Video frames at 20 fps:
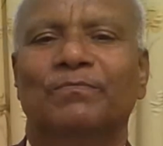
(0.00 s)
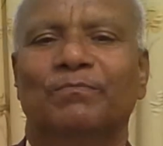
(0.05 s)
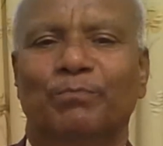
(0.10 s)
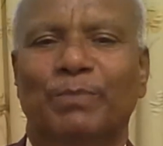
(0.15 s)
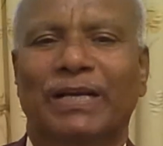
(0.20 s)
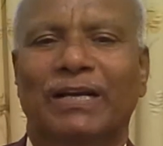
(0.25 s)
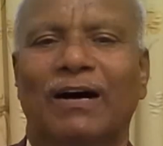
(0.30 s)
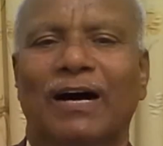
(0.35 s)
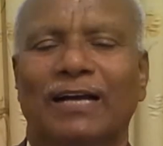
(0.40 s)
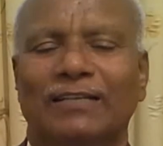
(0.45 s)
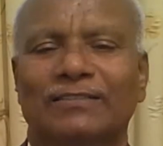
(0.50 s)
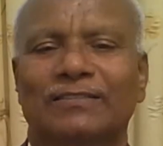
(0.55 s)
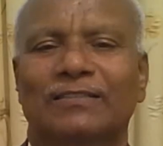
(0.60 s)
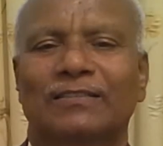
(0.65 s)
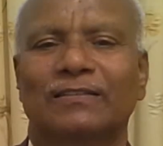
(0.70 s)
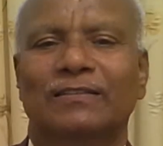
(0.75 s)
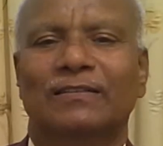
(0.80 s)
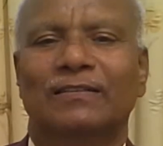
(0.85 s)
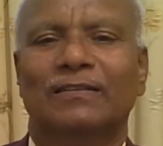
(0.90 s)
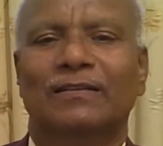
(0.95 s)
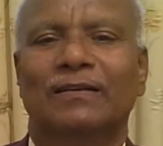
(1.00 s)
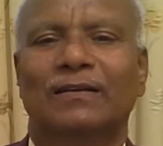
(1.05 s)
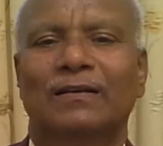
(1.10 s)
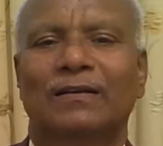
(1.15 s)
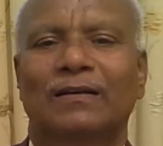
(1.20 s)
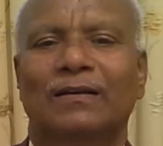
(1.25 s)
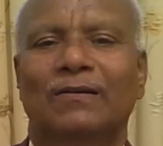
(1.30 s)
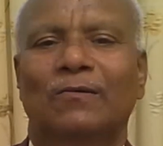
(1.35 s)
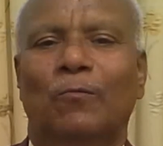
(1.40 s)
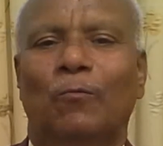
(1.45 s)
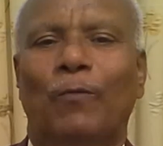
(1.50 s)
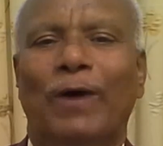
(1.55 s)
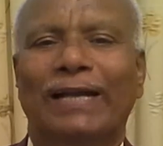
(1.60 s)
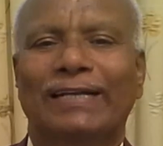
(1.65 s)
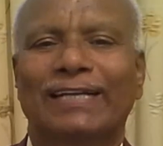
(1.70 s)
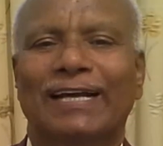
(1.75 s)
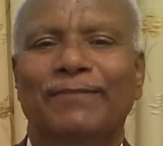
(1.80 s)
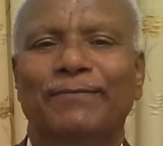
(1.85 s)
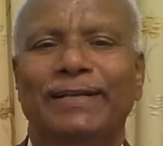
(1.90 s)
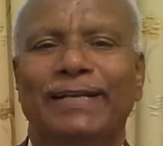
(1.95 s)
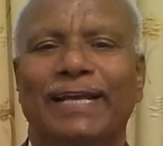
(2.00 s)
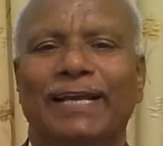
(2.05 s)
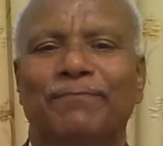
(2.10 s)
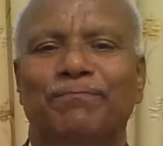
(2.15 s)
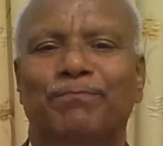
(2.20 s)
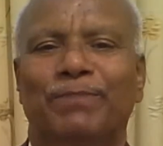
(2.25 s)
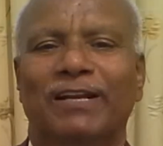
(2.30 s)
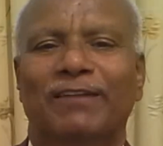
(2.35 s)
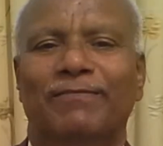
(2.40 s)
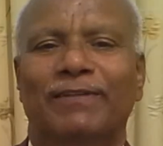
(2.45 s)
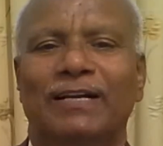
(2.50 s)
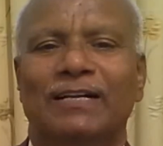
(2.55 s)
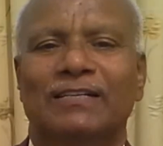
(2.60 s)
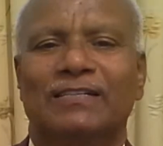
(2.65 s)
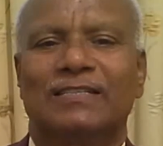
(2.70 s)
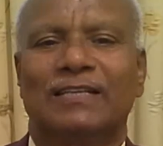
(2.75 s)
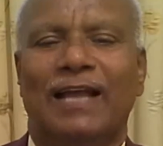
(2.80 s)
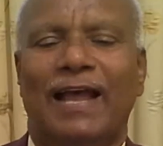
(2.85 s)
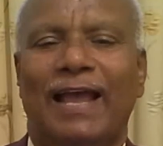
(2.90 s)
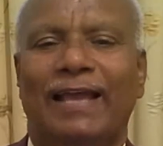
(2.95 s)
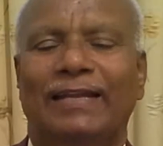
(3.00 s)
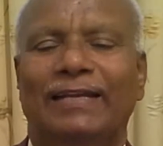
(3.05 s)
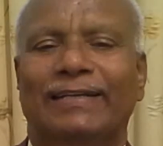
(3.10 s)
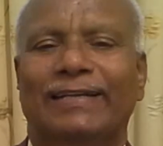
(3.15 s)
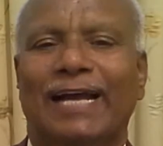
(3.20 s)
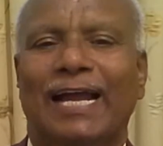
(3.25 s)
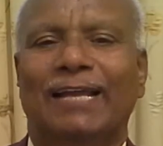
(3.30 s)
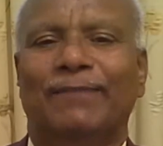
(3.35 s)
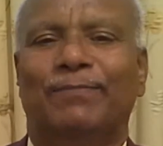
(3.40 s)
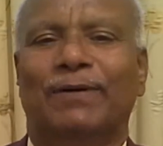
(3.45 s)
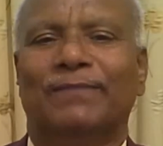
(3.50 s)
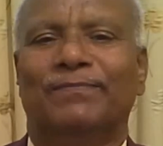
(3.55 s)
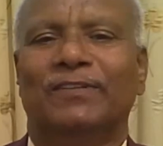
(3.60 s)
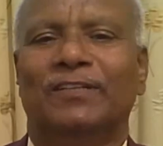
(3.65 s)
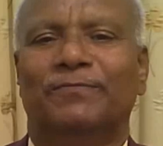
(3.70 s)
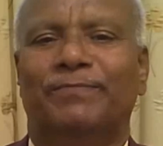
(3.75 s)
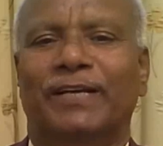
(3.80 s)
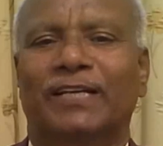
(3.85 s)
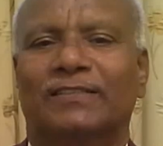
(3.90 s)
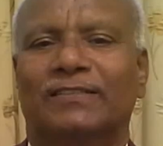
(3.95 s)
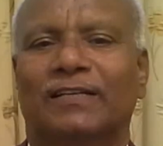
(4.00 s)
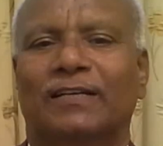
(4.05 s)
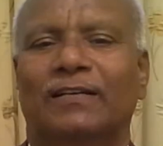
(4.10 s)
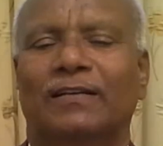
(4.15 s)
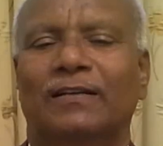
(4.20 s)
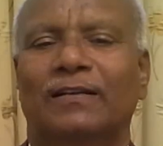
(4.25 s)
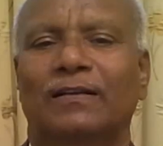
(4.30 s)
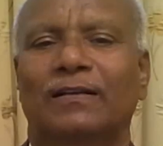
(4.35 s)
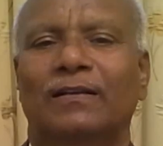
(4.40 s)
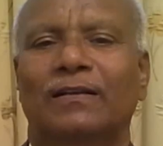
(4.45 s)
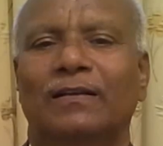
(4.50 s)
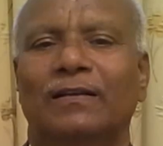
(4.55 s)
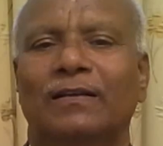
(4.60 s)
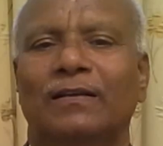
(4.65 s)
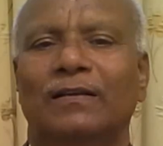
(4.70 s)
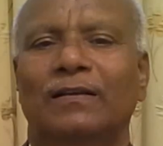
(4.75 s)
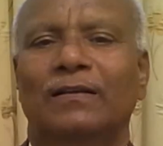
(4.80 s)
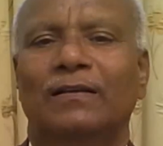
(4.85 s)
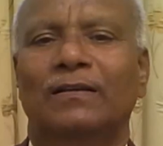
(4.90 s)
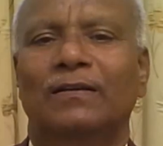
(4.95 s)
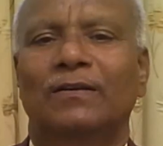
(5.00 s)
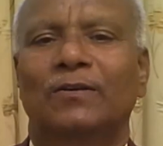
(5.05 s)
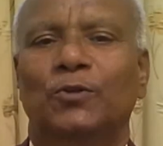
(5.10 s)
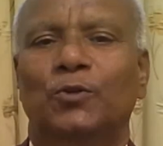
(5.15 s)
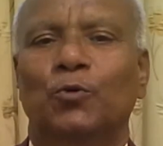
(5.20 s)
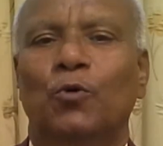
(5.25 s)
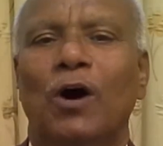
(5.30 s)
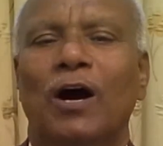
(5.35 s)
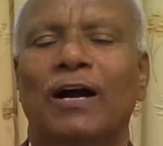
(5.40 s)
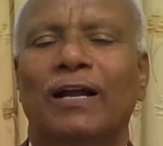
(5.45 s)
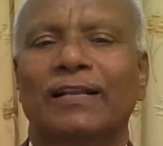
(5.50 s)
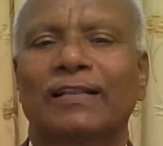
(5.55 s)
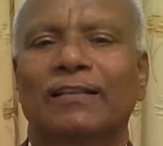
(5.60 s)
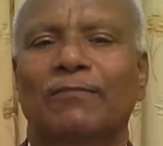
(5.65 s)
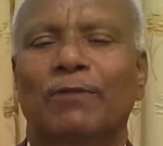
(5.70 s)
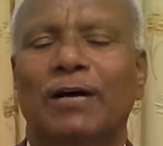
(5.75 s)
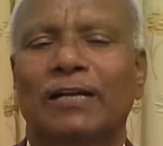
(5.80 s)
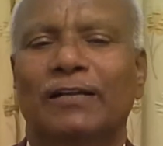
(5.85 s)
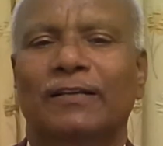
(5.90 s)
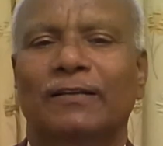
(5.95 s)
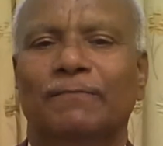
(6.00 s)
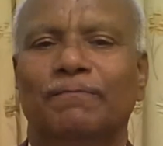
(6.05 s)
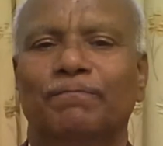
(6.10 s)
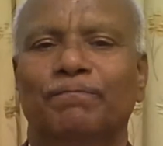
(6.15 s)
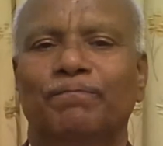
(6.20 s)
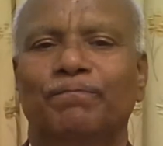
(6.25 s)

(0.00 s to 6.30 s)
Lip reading: Because vitamin A prevents any type of infection to occur in the body.